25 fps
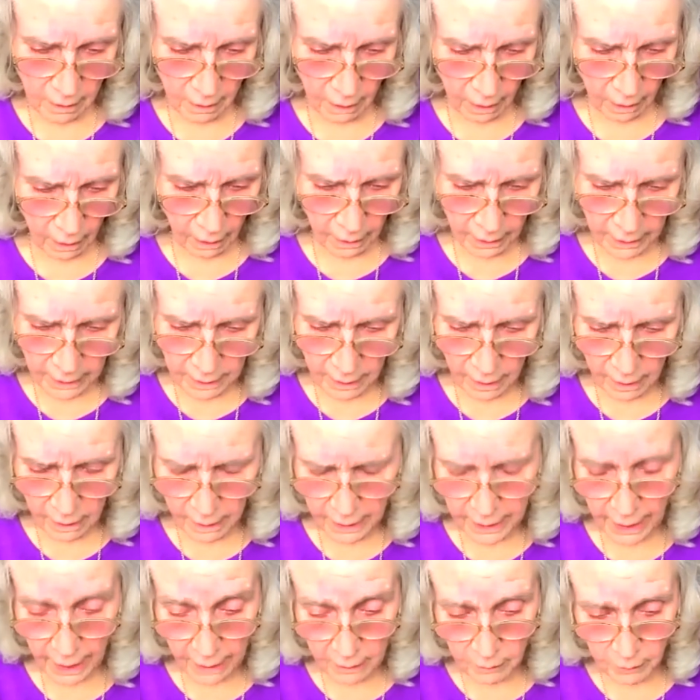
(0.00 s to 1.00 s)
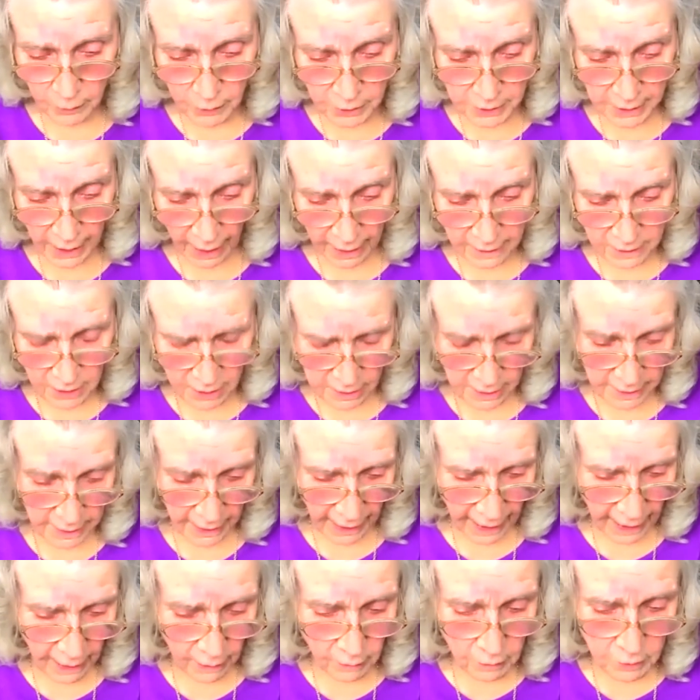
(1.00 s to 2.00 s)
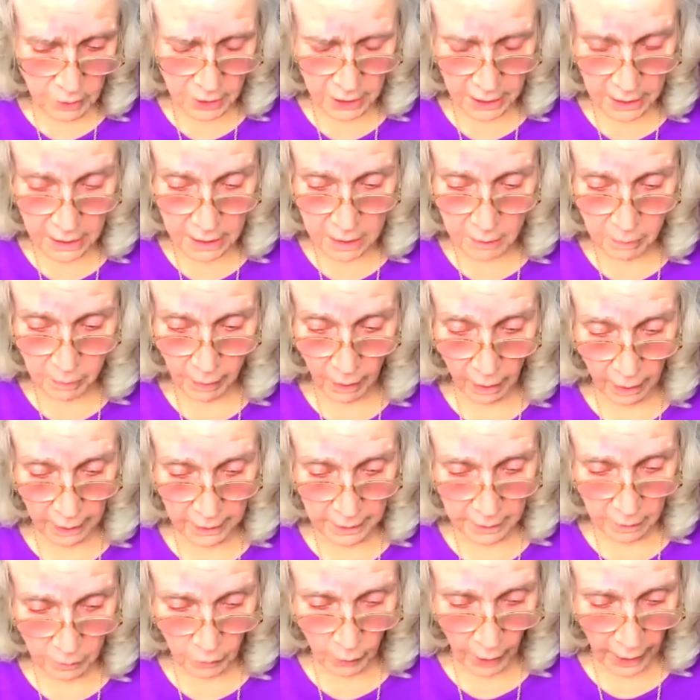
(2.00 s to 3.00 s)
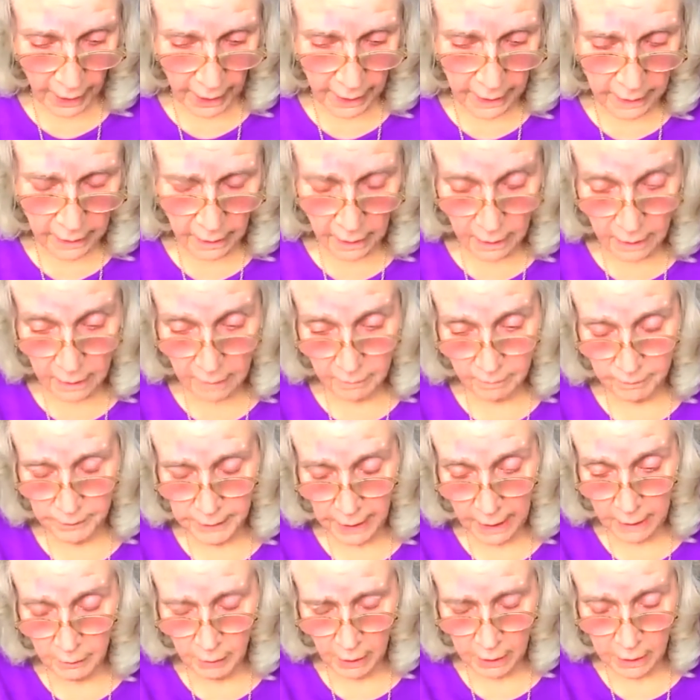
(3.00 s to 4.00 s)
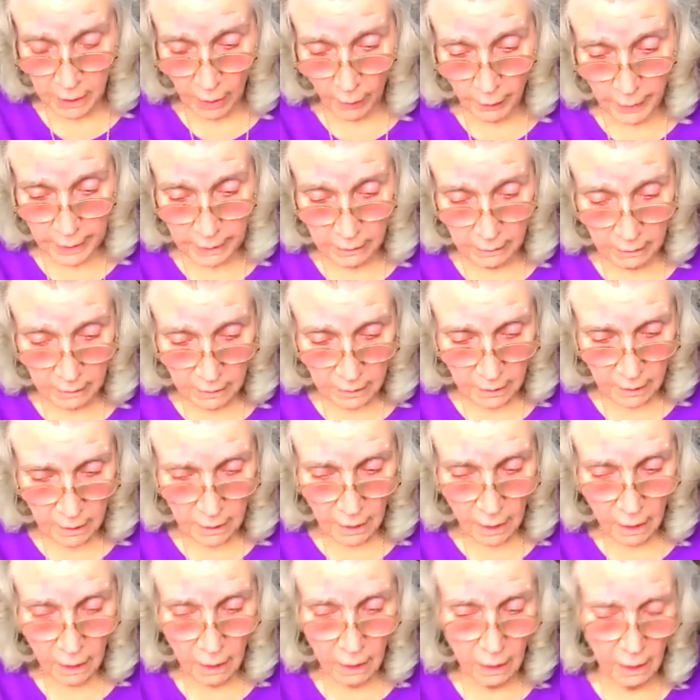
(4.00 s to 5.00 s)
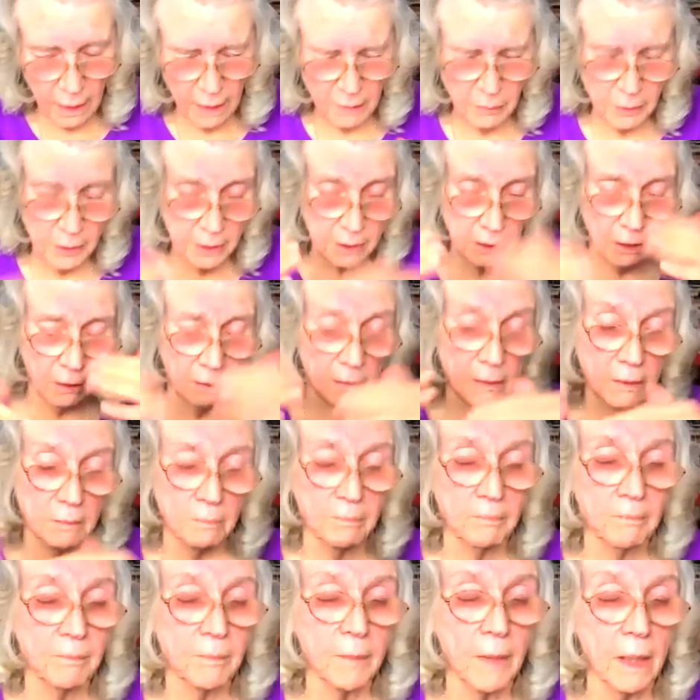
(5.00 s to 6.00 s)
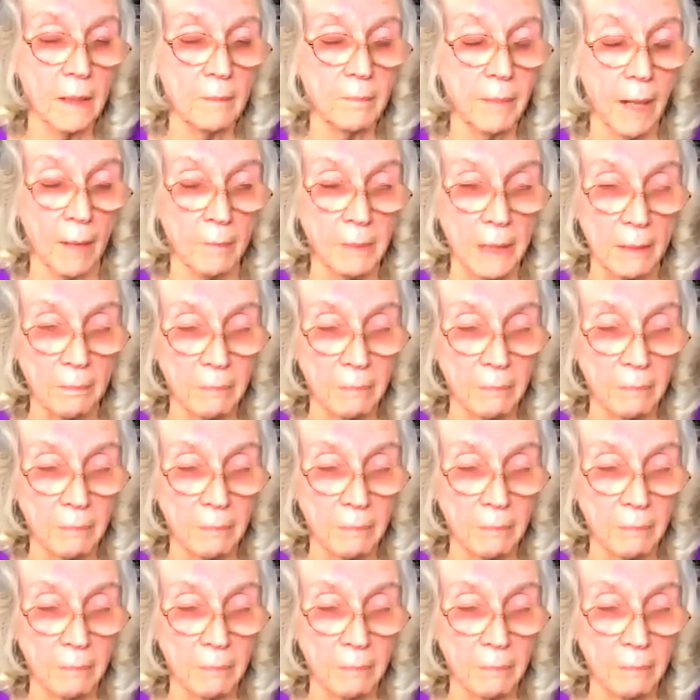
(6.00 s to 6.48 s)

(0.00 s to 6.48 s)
I was actually outed, by the way. They were going, I was on public